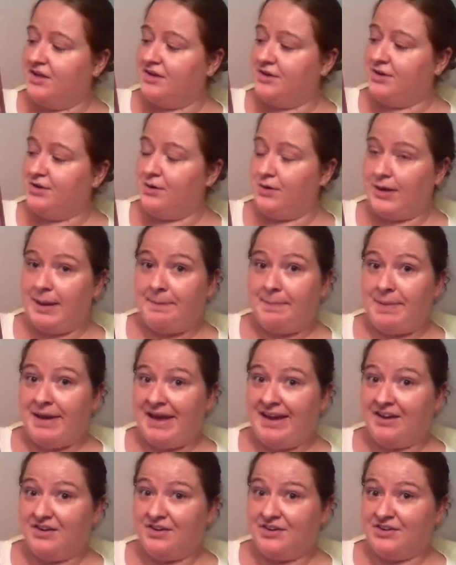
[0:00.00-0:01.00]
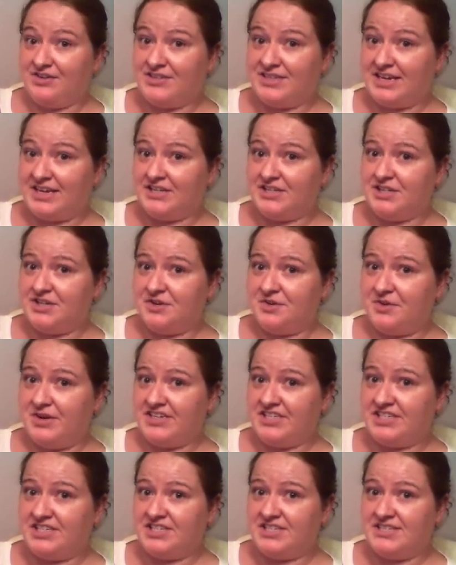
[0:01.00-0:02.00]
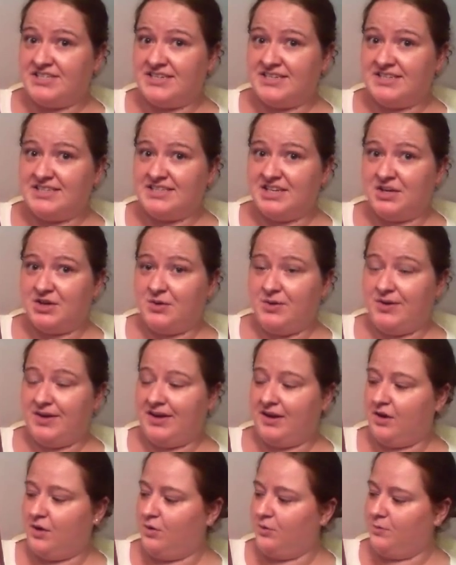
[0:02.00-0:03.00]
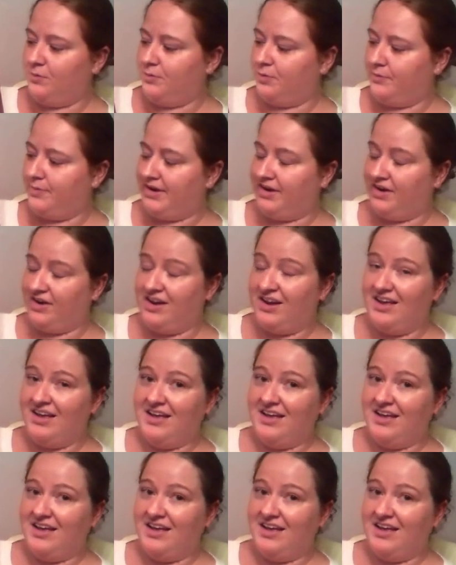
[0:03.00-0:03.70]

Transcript: You don't get paid on your second generations until you hit gold premier.